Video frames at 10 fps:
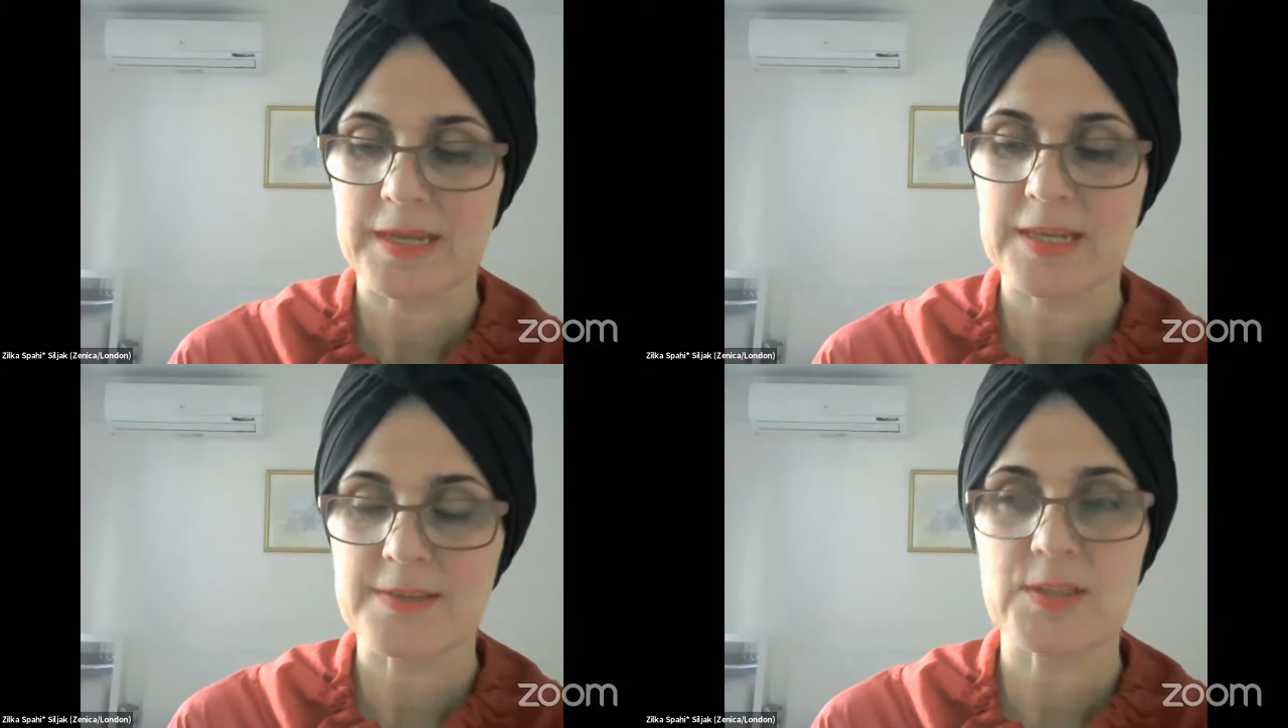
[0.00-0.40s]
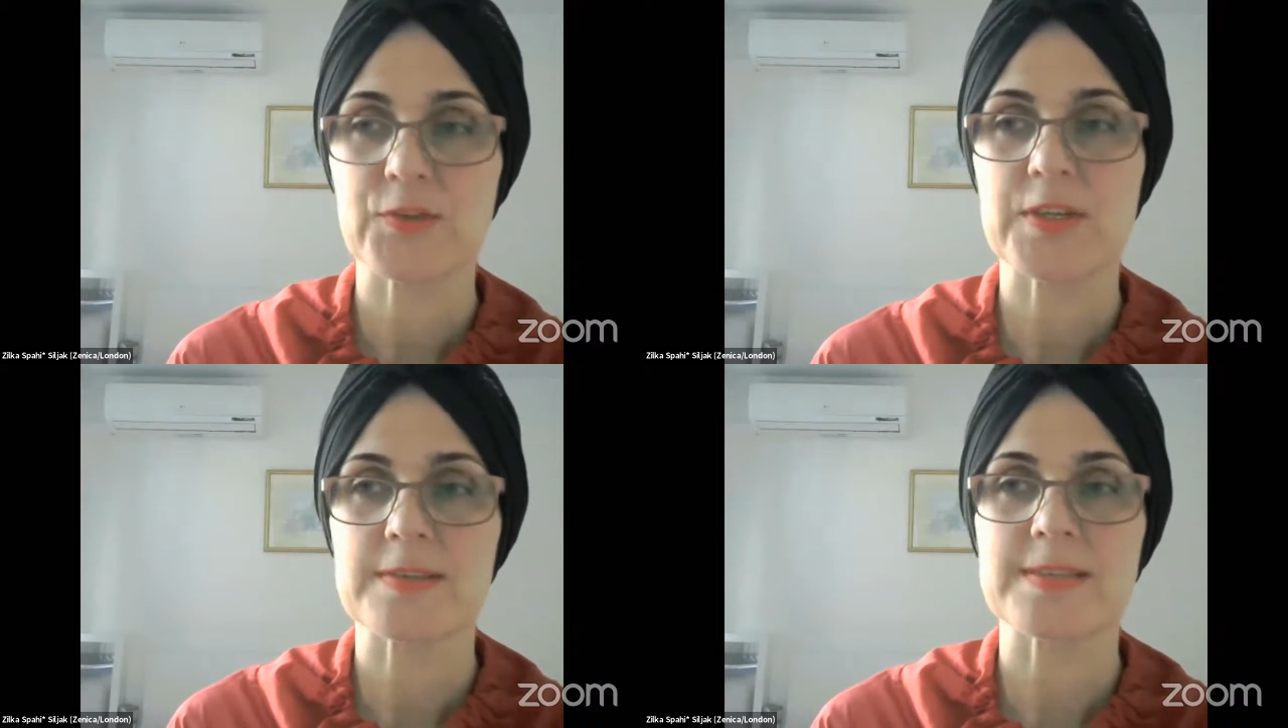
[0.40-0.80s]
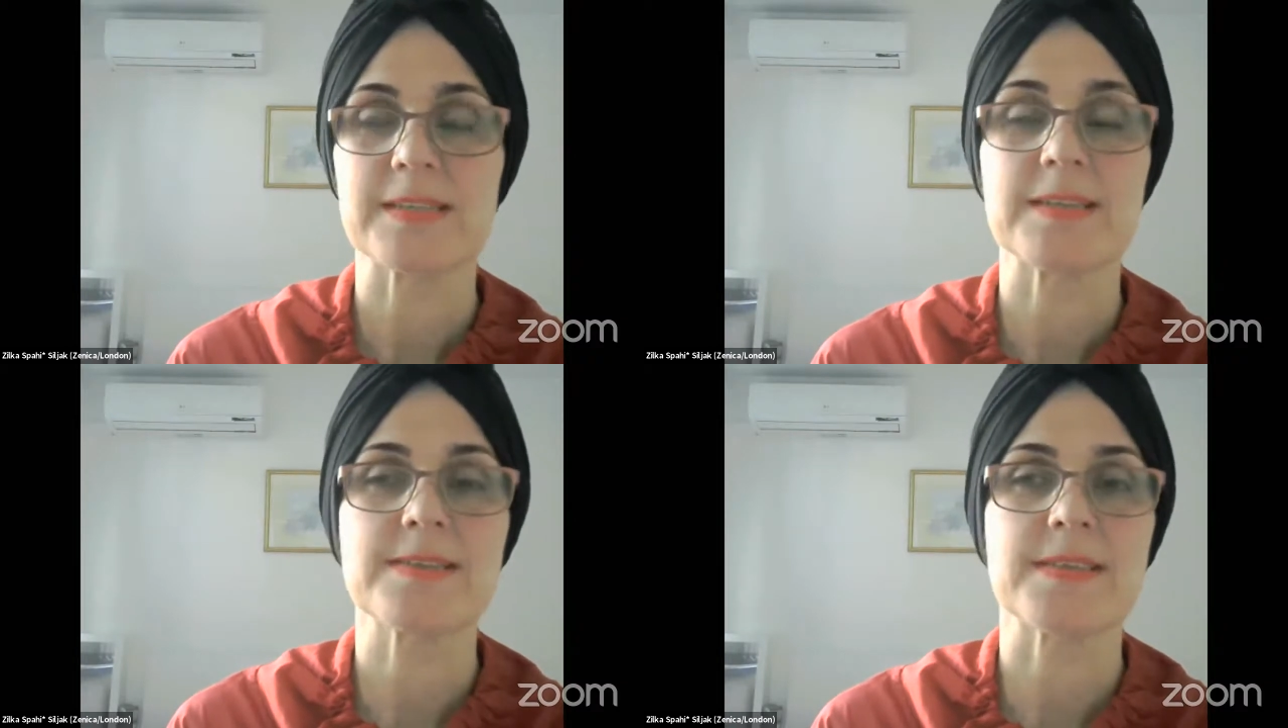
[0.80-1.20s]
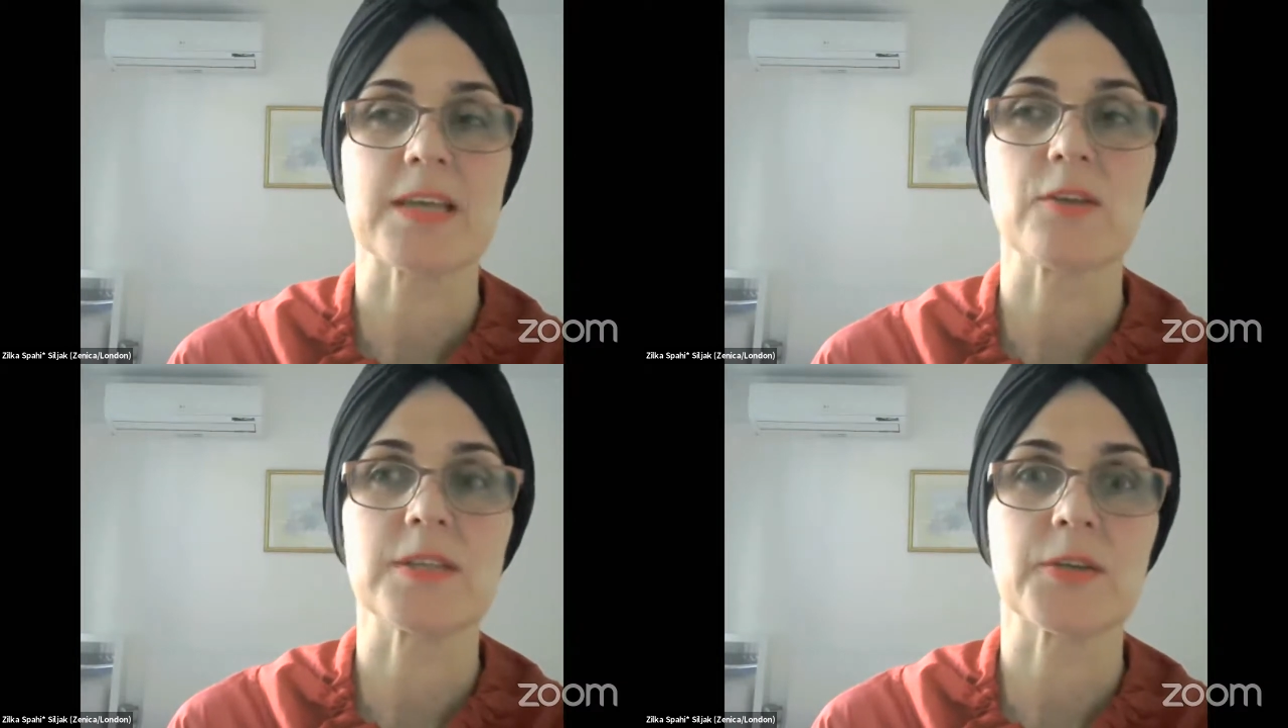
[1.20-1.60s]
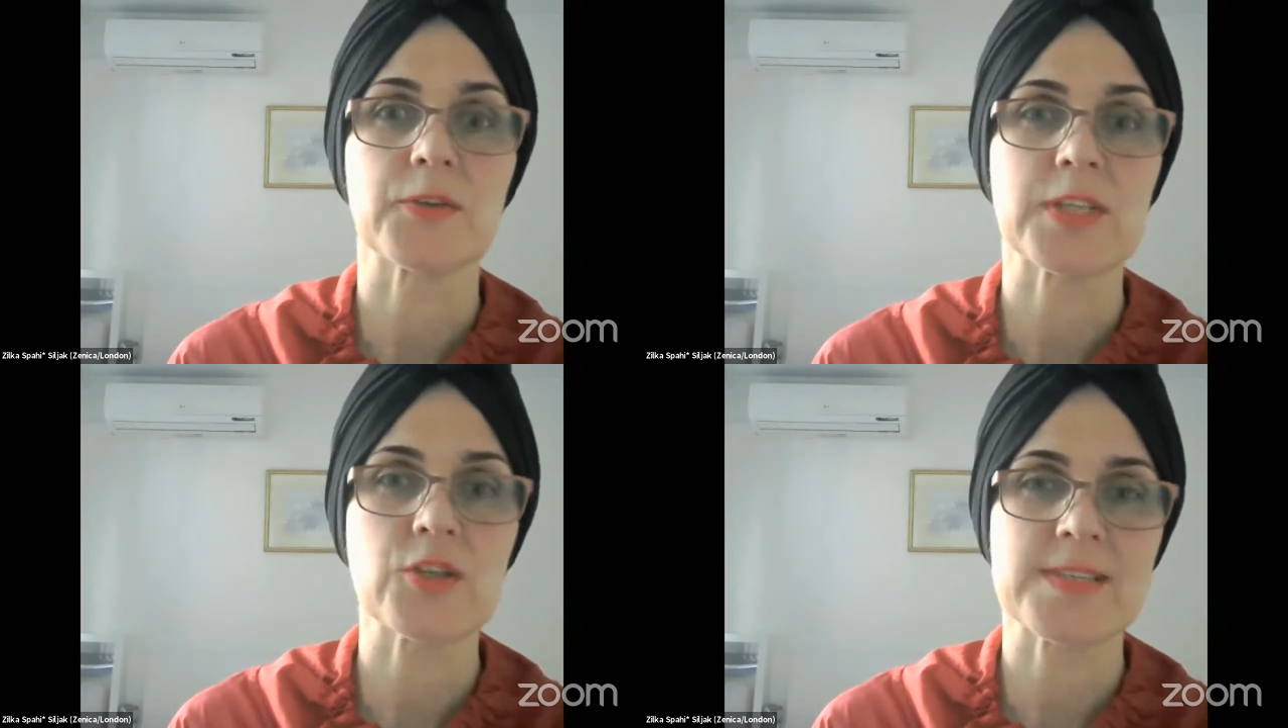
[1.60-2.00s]
take seriously this secular
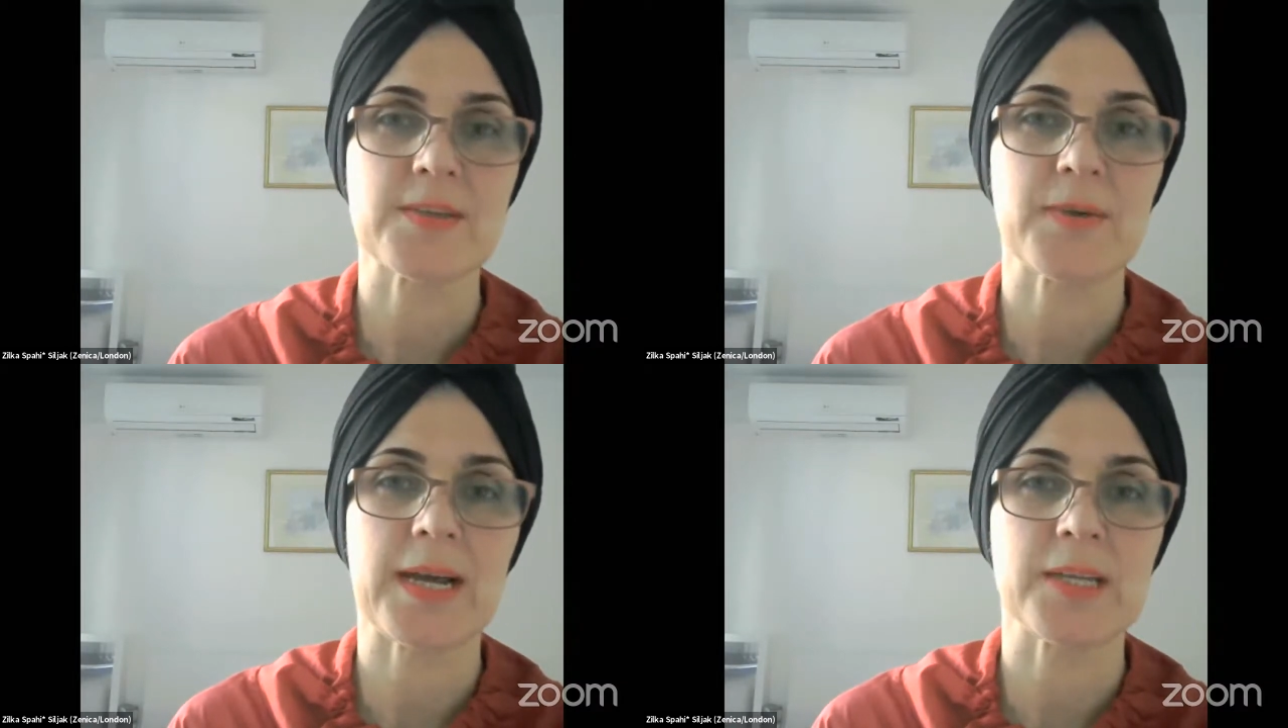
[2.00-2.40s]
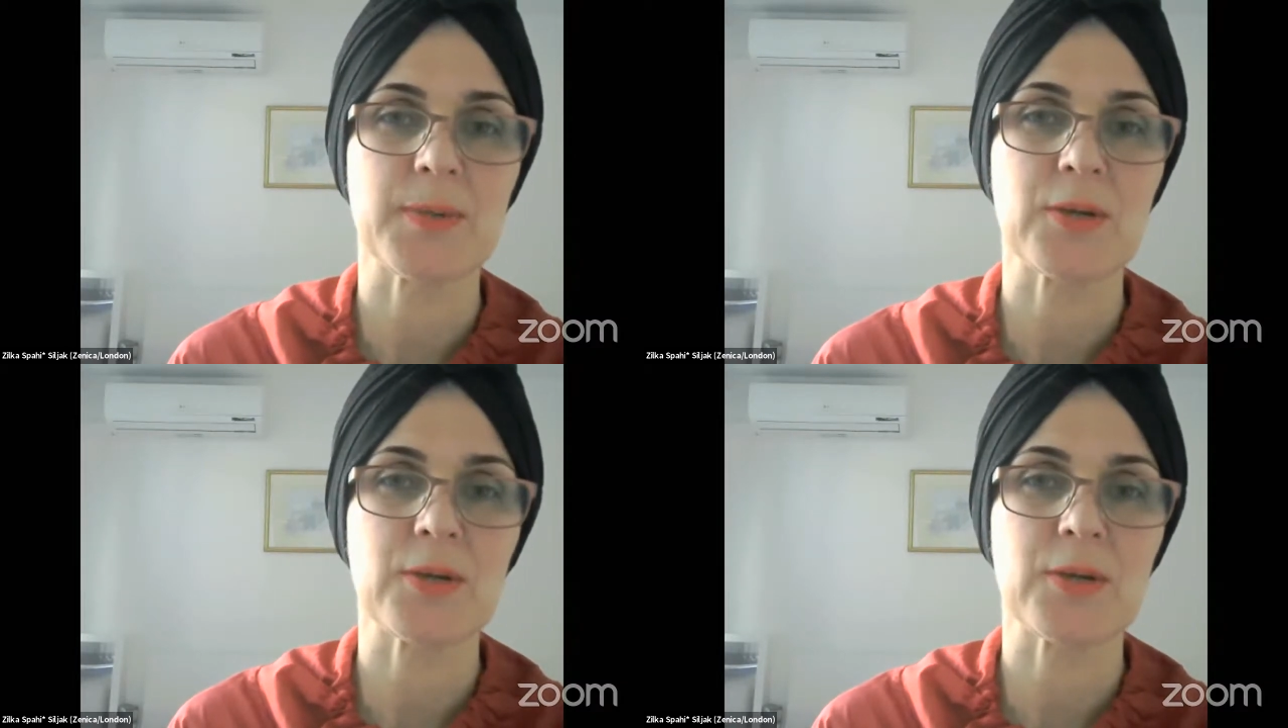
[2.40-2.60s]
religious divide,